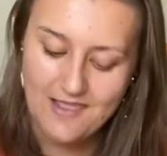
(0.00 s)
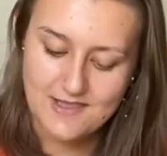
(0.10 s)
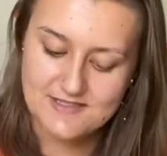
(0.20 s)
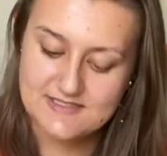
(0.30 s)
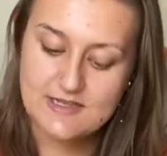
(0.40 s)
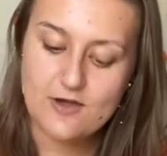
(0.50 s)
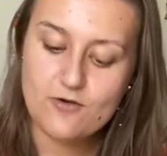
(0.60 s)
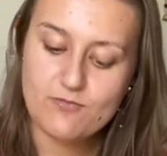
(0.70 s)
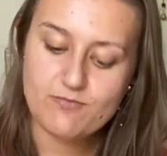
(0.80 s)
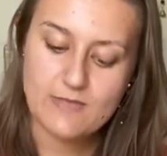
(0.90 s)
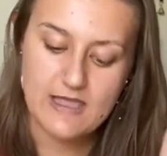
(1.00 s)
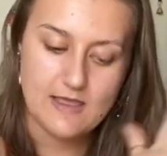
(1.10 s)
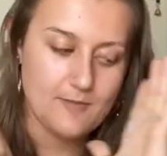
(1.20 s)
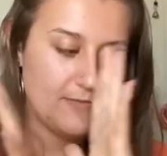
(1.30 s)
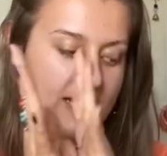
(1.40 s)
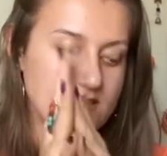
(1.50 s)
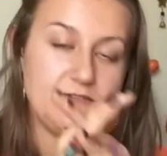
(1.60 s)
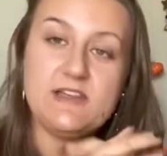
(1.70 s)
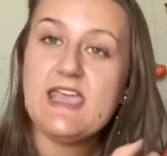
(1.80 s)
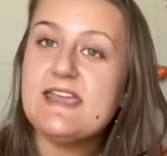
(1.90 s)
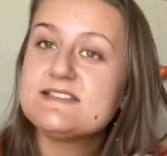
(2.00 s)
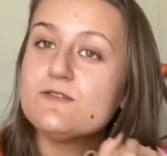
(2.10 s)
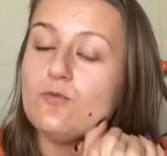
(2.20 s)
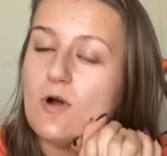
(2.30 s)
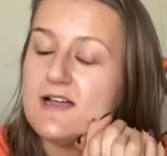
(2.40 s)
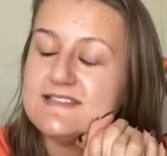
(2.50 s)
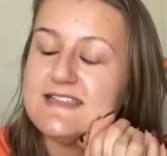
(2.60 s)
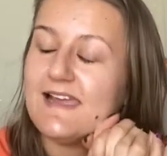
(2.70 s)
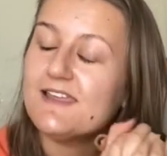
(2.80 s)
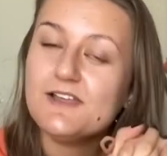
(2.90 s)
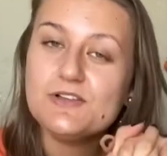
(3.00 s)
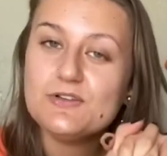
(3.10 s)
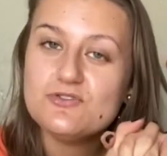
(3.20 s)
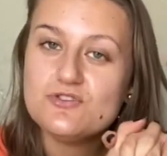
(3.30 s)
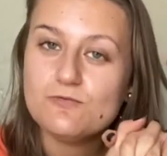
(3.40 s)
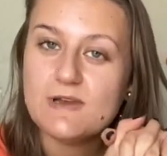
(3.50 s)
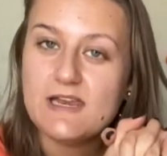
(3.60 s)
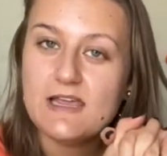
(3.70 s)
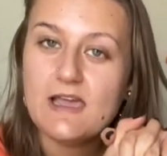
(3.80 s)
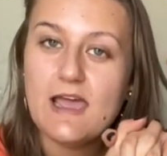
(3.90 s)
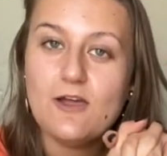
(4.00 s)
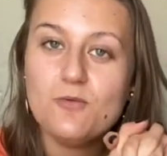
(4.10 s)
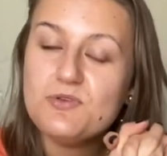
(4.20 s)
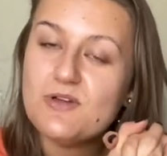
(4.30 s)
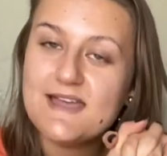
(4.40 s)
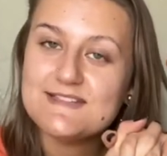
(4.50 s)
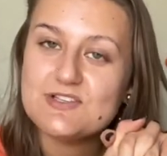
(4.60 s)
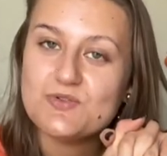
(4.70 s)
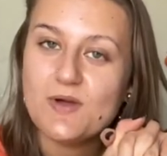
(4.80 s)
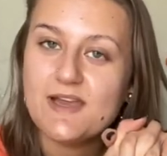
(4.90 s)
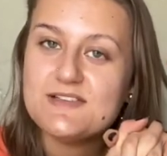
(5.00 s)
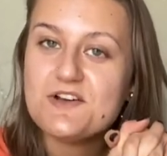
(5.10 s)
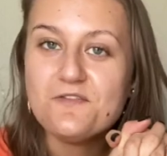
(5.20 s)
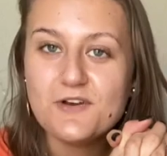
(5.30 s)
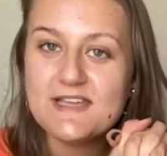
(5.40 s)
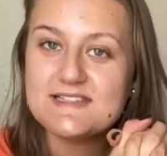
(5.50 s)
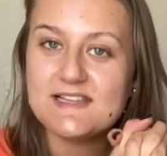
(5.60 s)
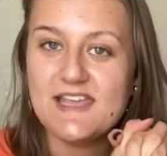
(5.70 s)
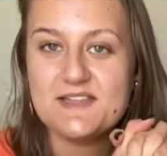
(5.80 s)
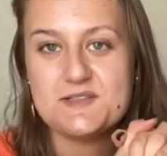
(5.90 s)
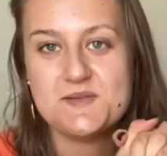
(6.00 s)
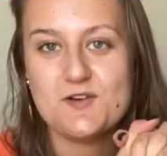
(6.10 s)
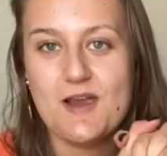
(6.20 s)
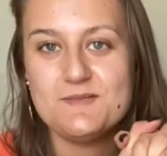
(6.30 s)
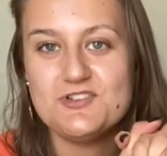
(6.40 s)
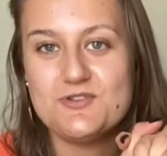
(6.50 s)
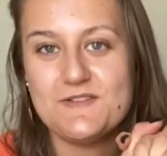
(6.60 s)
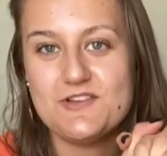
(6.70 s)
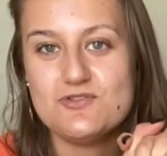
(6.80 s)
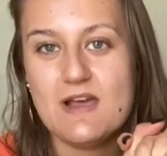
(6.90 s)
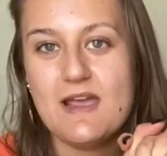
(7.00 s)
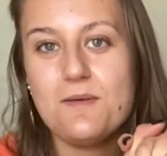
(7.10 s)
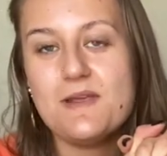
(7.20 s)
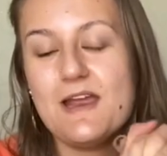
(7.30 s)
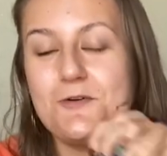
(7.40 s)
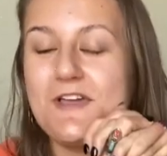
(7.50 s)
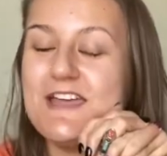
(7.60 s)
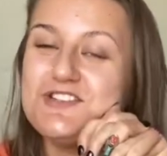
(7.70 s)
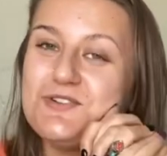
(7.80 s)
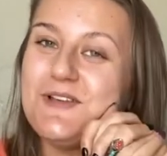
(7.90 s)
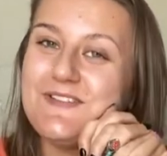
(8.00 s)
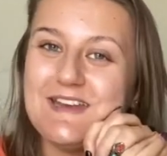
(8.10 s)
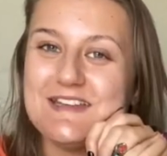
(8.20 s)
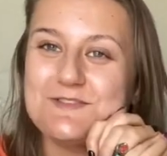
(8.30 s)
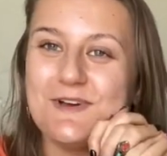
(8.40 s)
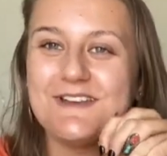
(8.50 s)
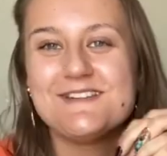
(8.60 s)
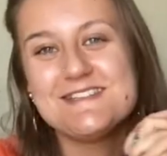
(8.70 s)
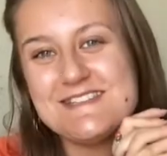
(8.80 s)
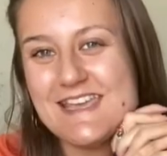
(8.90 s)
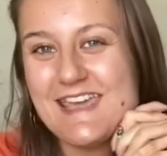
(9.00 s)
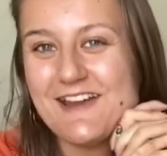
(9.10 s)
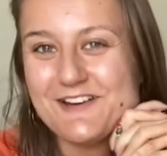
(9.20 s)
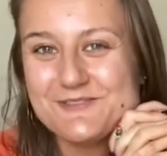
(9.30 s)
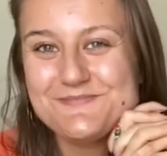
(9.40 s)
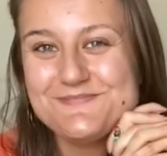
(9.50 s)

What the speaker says: So, my lovely Ace of Wands, that concludes your reading. I hope you guys enjoy. Don't forget to like and subscribe to join the tribe, and I will catch you in the next one. Take care.